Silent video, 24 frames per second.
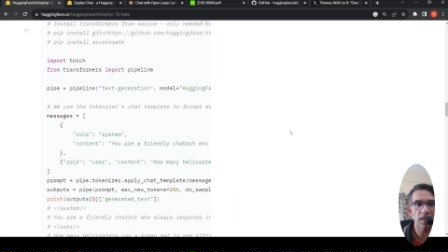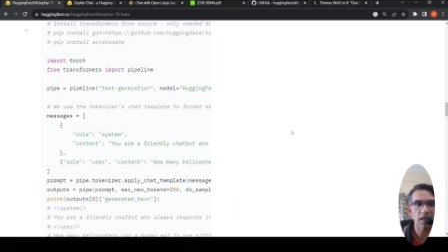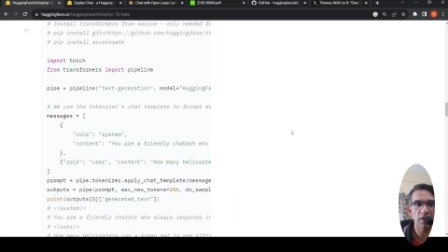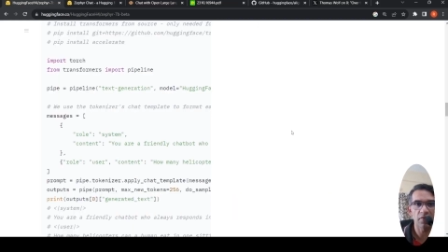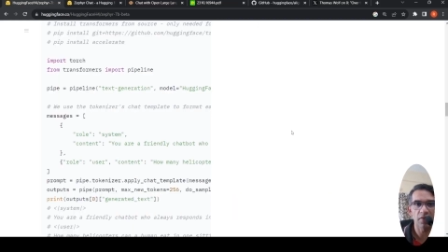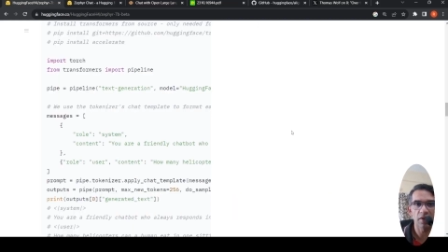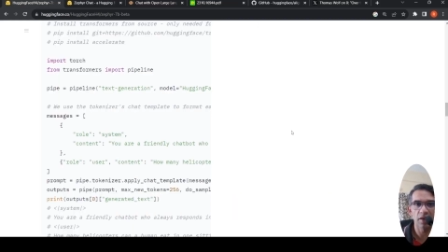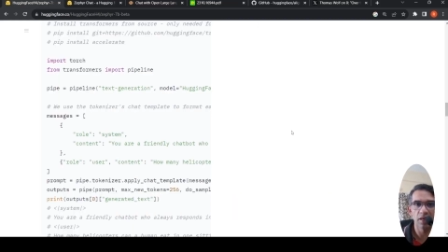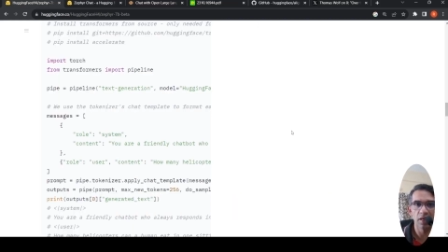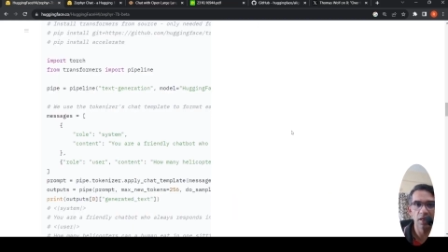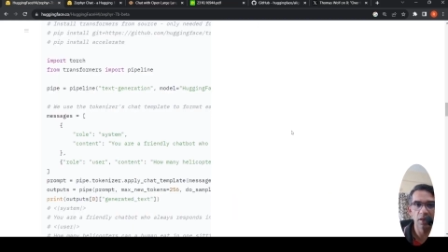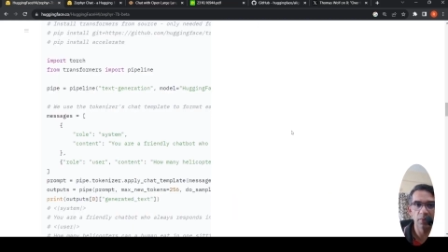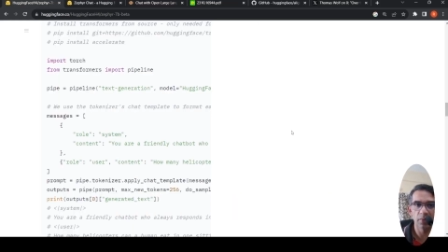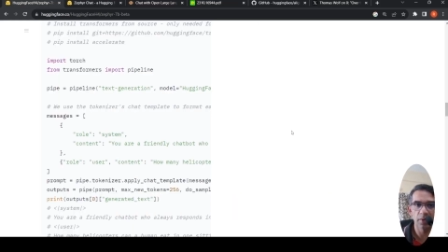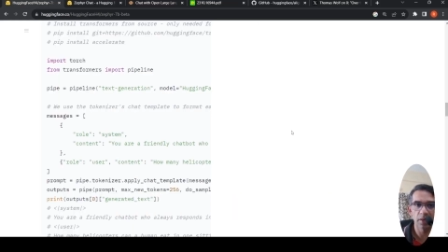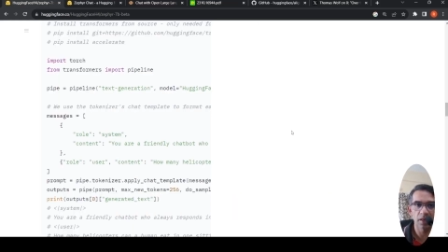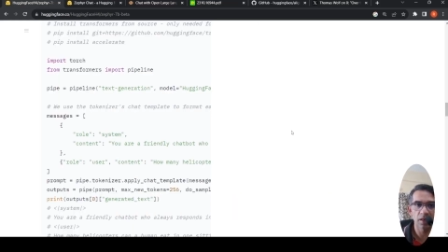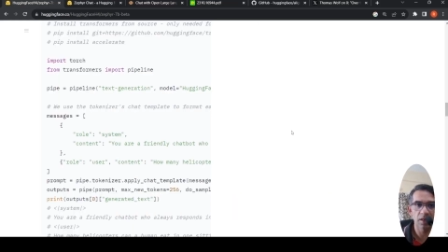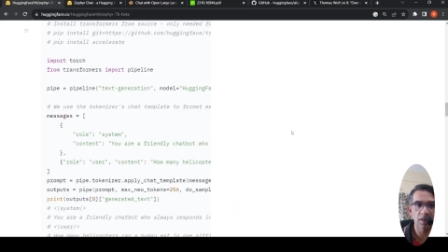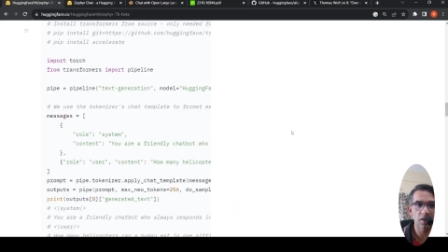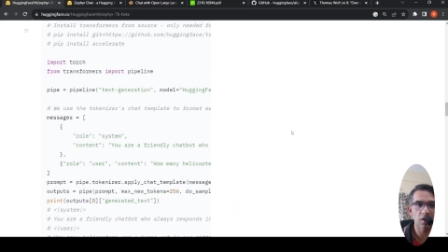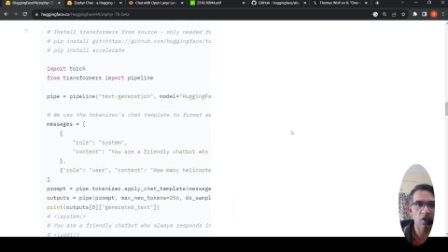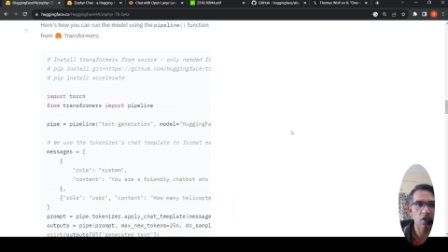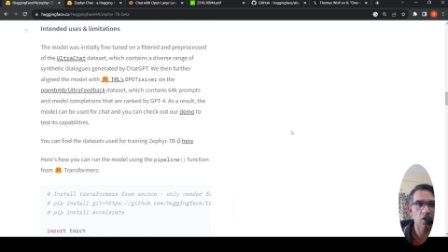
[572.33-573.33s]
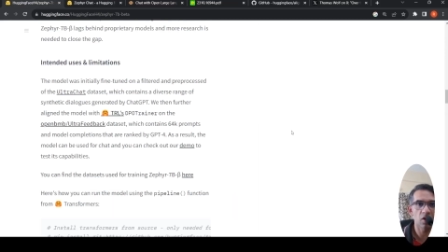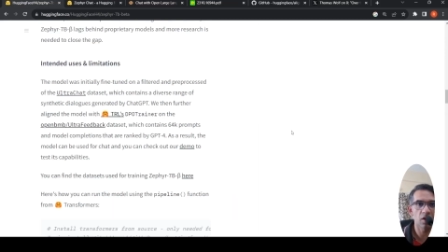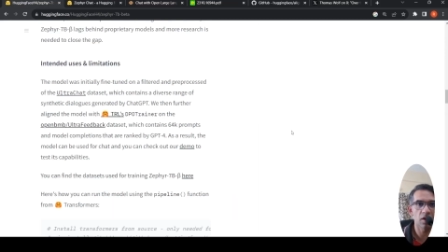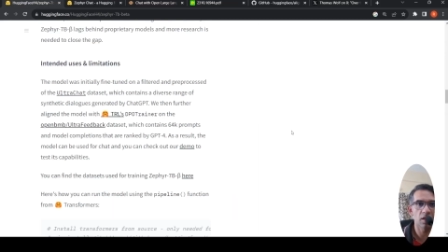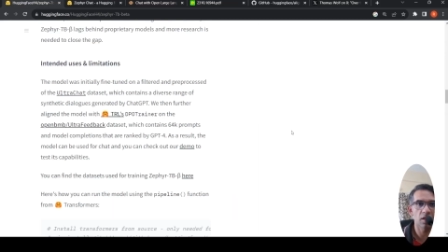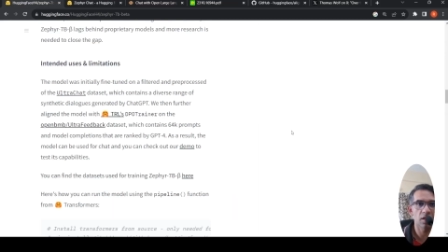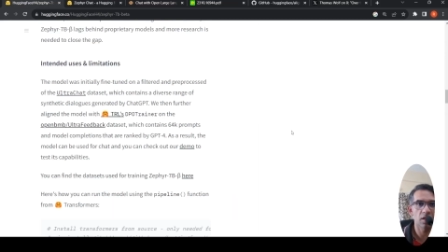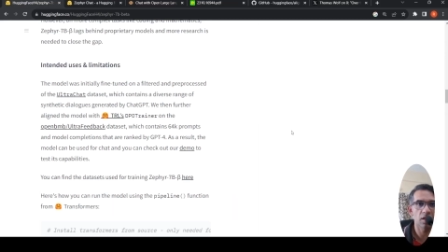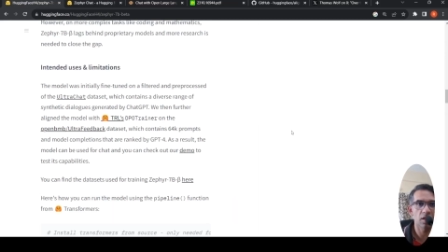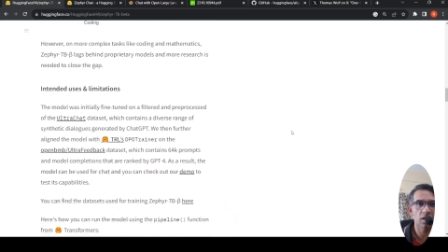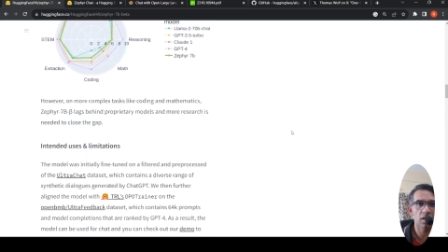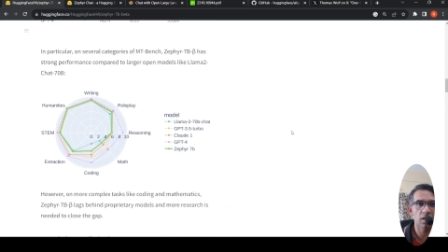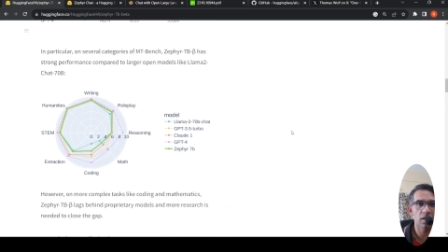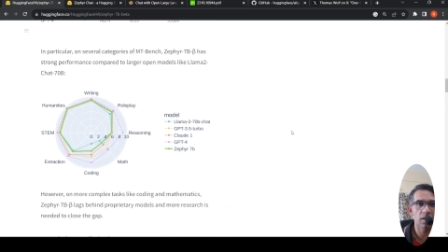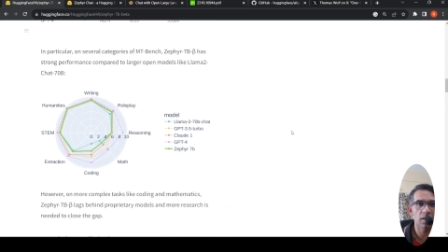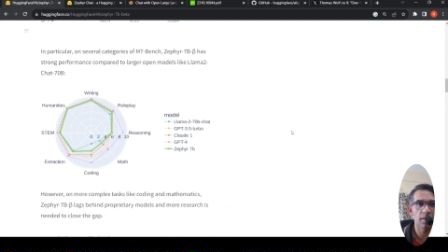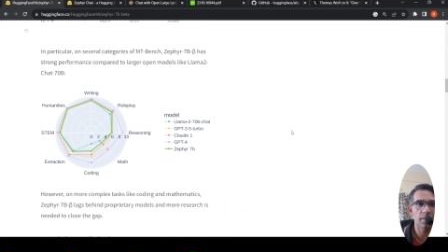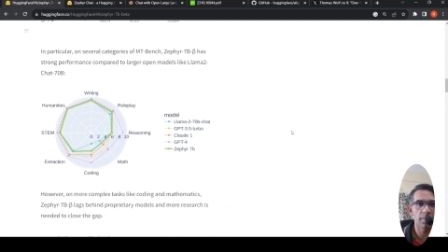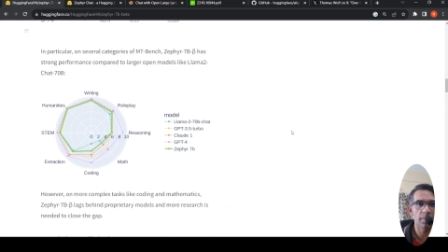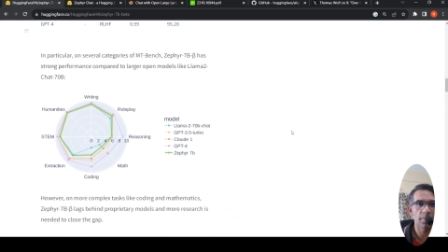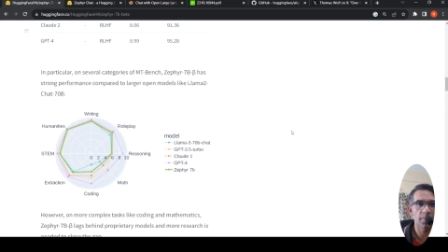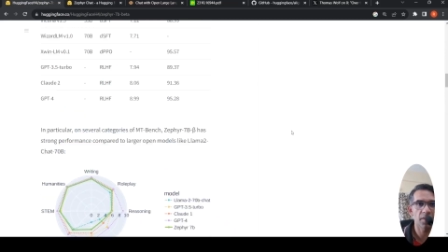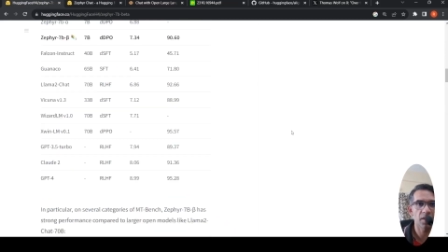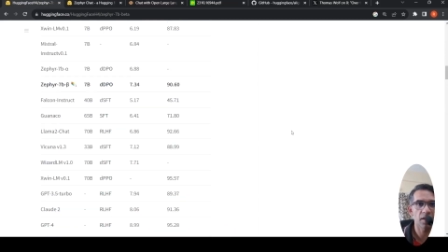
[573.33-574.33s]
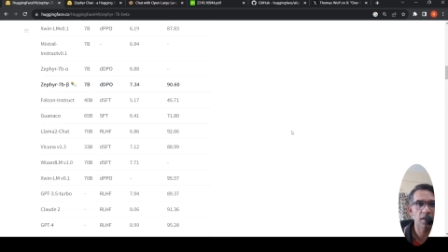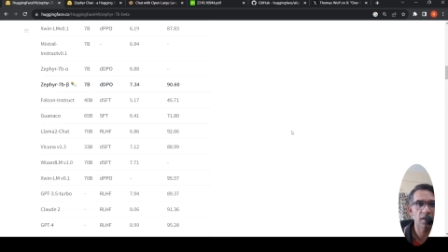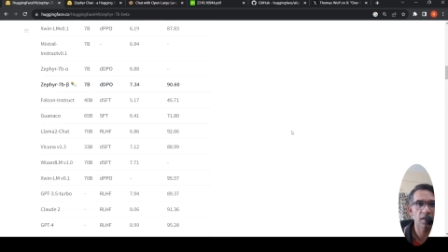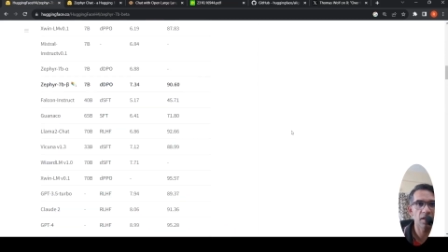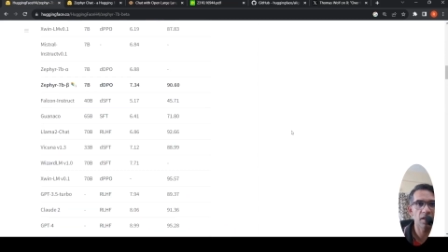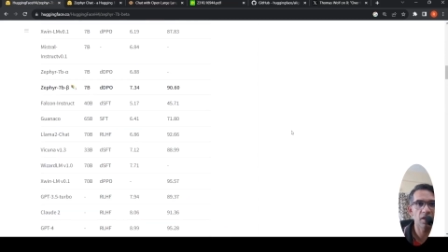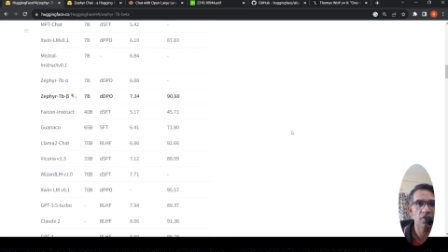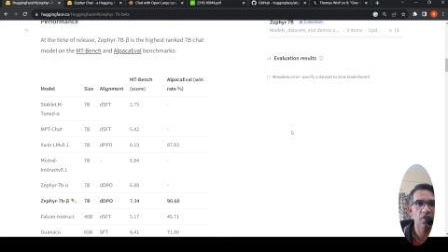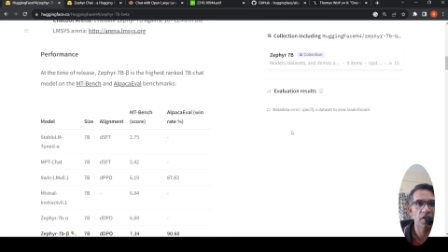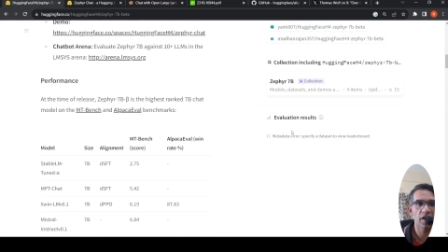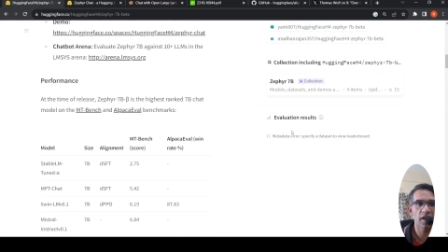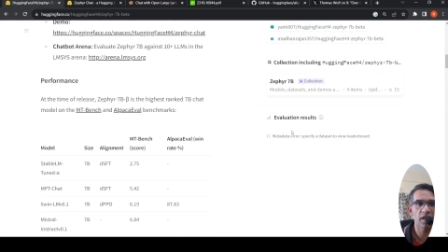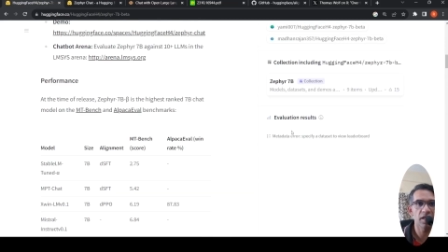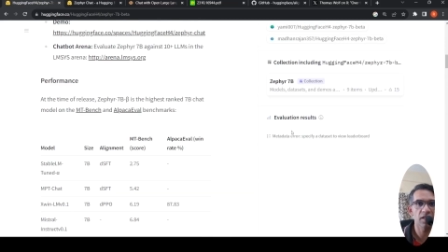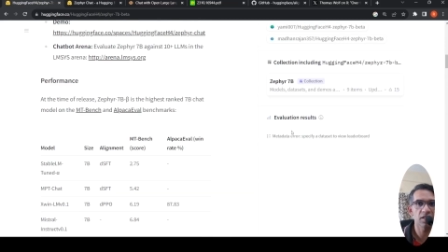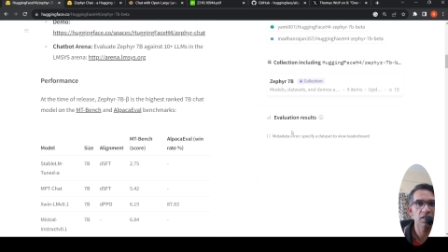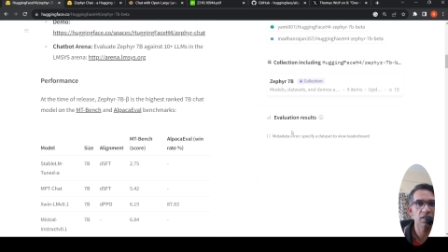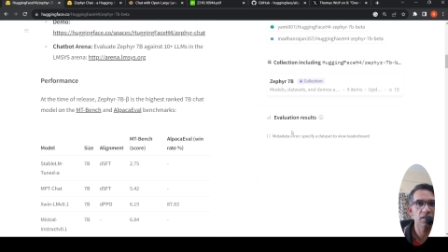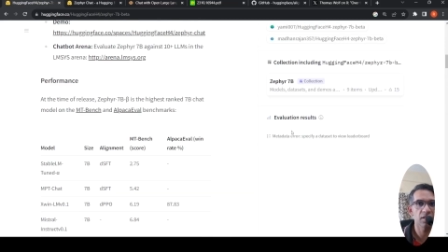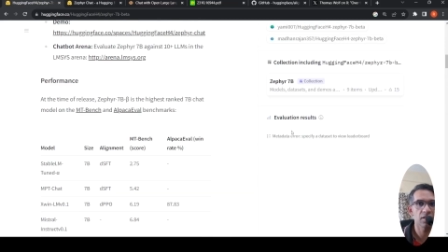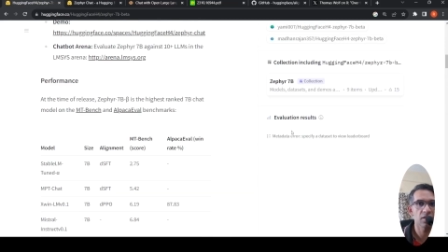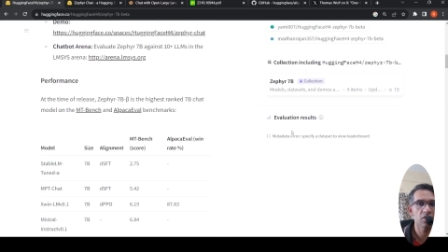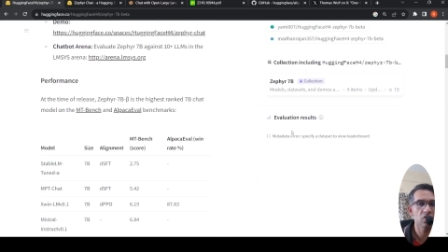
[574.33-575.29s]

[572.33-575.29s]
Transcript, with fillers: available on um, Hugging Face.